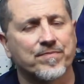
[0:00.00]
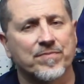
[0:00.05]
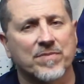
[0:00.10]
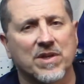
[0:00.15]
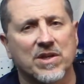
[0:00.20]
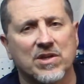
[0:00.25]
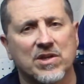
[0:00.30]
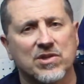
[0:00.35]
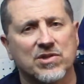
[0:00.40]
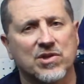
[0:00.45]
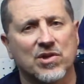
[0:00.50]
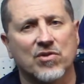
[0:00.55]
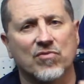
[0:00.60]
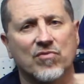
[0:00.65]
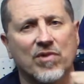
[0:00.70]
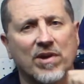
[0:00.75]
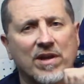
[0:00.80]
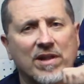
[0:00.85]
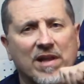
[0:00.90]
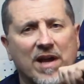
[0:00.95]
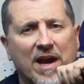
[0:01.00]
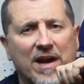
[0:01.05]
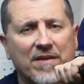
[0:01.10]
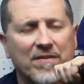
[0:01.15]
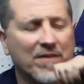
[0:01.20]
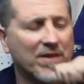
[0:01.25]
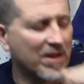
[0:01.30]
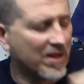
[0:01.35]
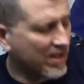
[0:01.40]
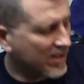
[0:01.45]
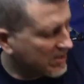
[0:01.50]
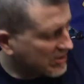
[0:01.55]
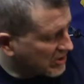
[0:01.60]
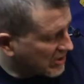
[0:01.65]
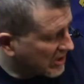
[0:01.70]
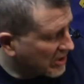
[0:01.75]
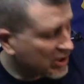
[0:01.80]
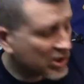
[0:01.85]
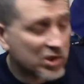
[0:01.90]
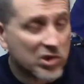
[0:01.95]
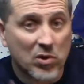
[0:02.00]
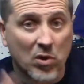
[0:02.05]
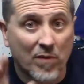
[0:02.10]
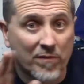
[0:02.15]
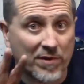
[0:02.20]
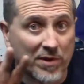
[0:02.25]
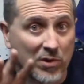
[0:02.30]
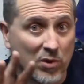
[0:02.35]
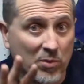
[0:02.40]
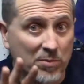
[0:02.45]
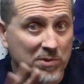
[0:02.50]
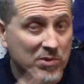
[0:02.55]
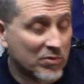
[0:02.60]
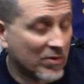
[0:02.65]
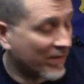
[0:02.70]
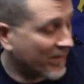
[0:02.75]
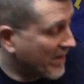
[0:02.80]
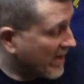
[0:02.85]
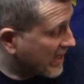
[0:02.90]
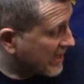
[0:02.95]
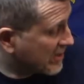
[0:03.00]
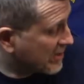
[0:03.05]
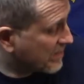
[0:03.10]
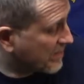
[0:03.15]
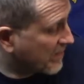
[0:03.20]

Just a great light. So let's just go over the lumens real fast